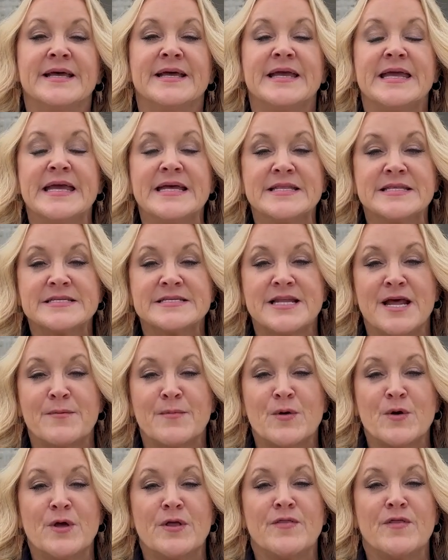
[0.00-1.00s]
In this
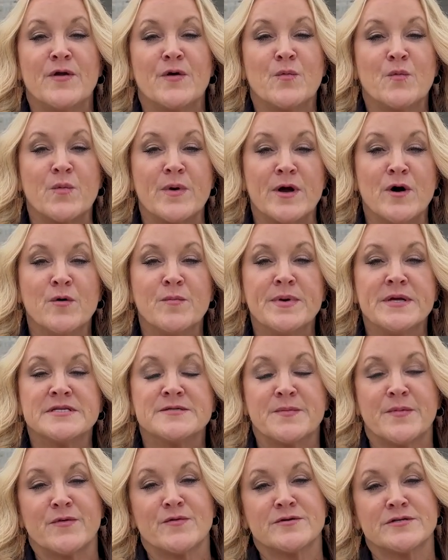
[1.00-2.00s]
neighborhood, there will be
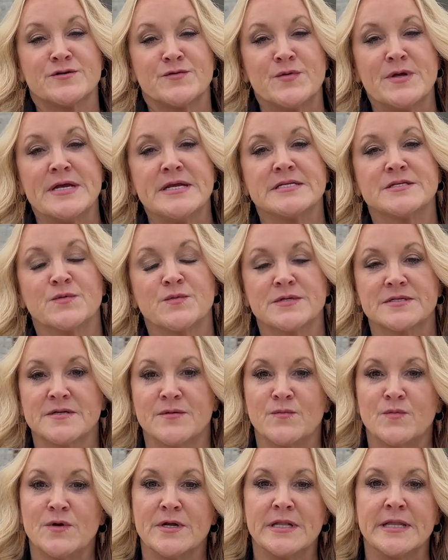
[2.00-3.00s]
some other streets with
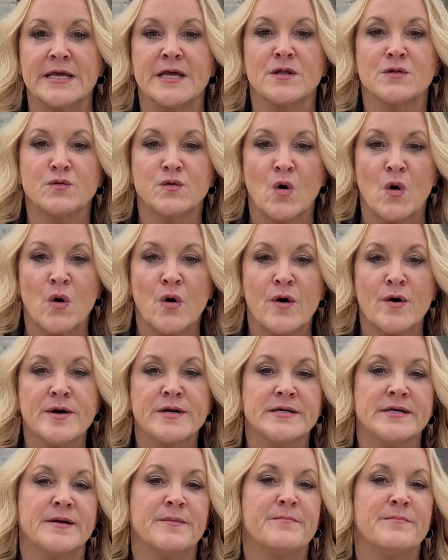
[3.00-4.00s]
some really
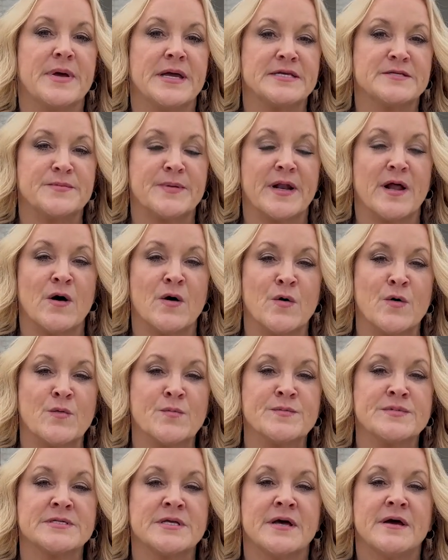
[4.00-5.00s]
large basement
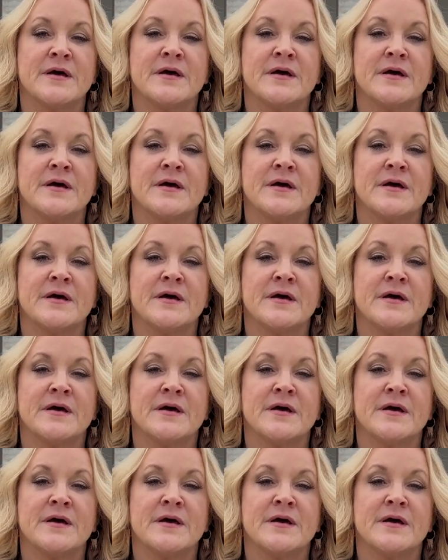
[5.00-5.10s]
homes.